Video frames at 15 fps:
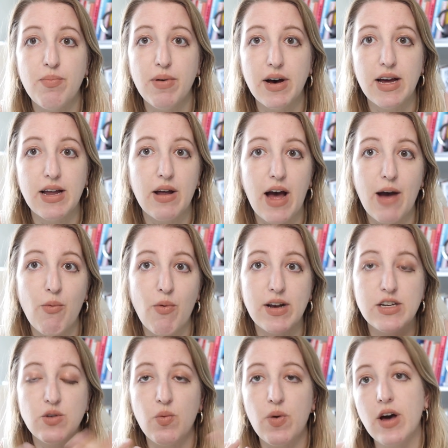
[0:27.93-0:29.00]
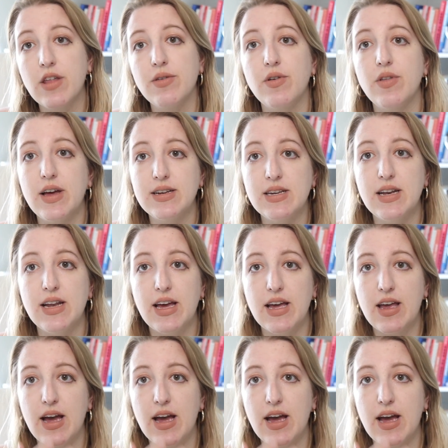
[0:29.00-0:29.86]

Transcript: But I wanted to walk through that today,